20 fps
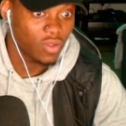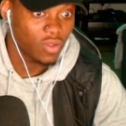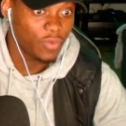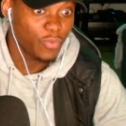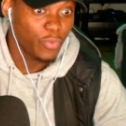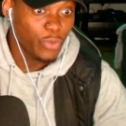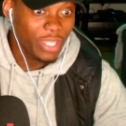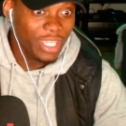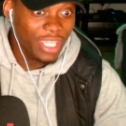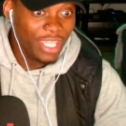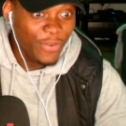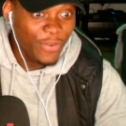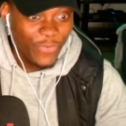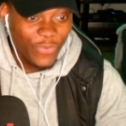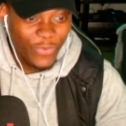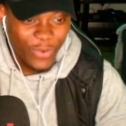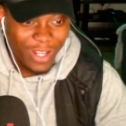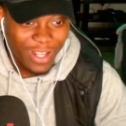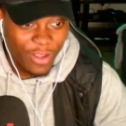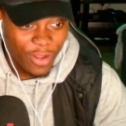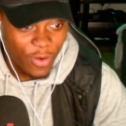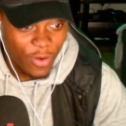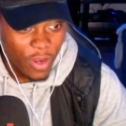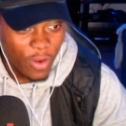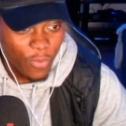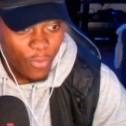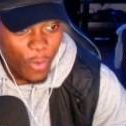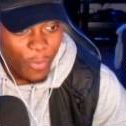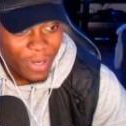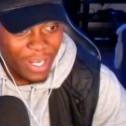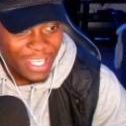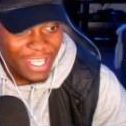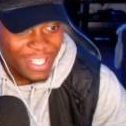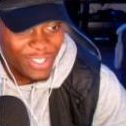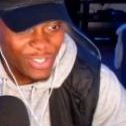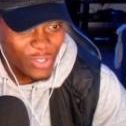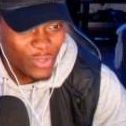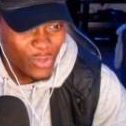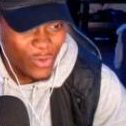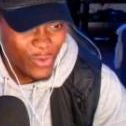We've well played the
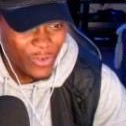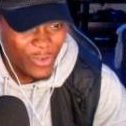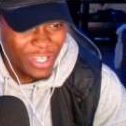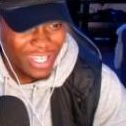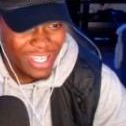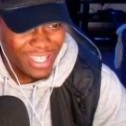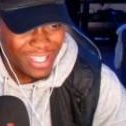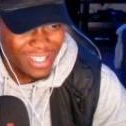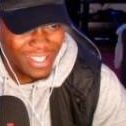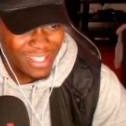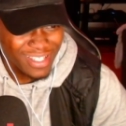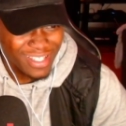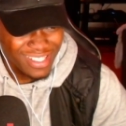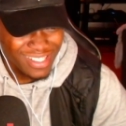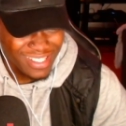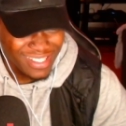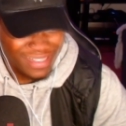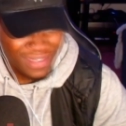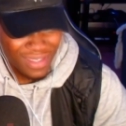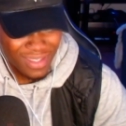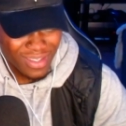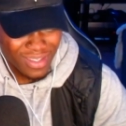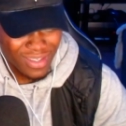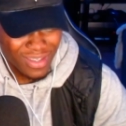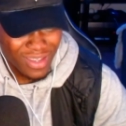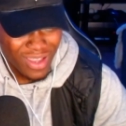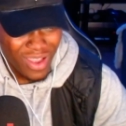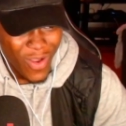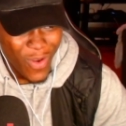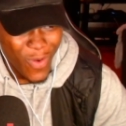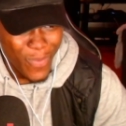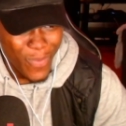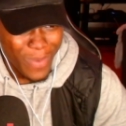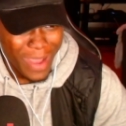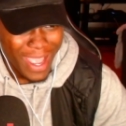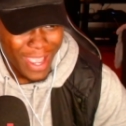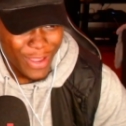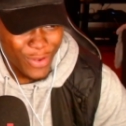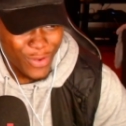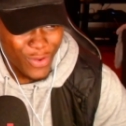tutorial. Oh
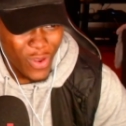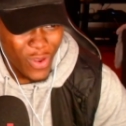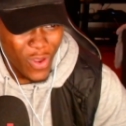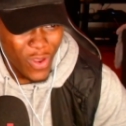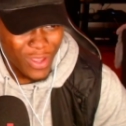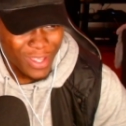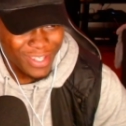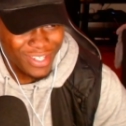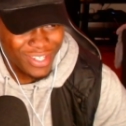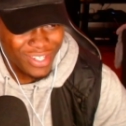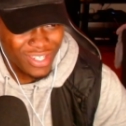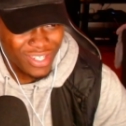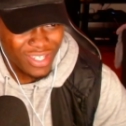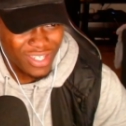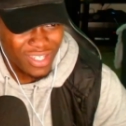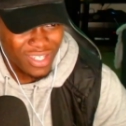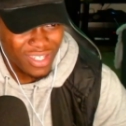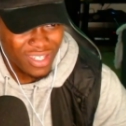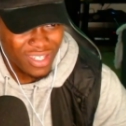my gosh.